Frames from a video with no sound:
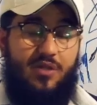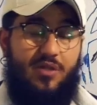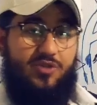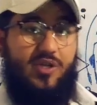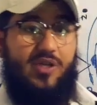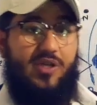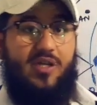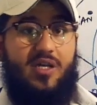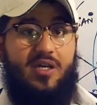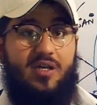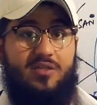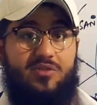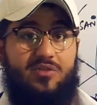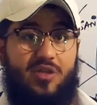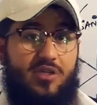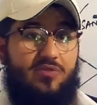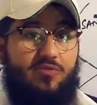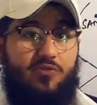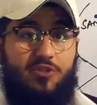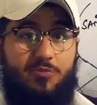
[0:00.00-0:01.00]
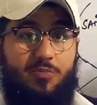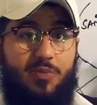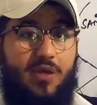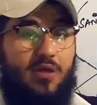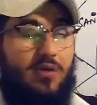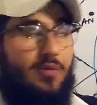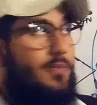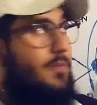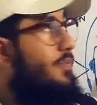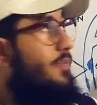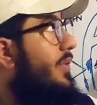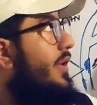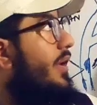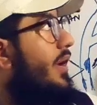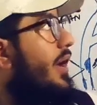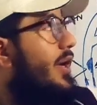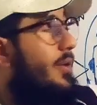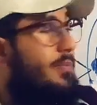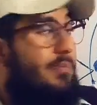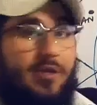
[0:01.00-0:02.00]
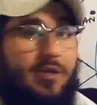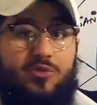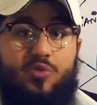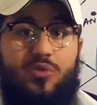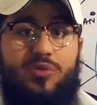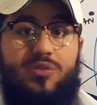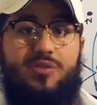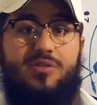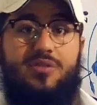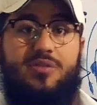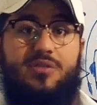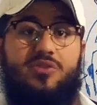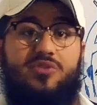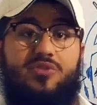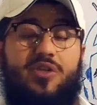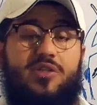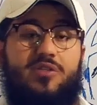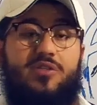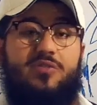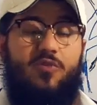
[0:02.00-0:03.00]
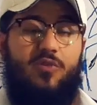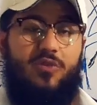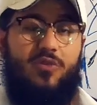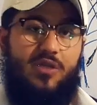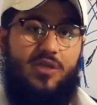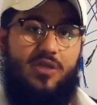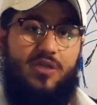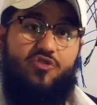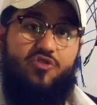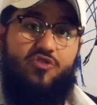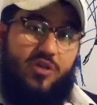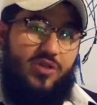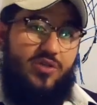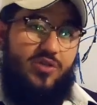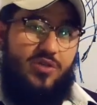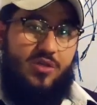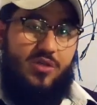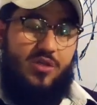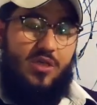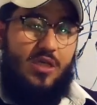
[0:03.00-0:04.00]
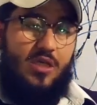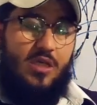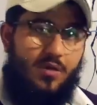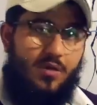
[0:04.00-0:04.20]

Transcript: Angina stands for the pain, and pectoris stands for the chest.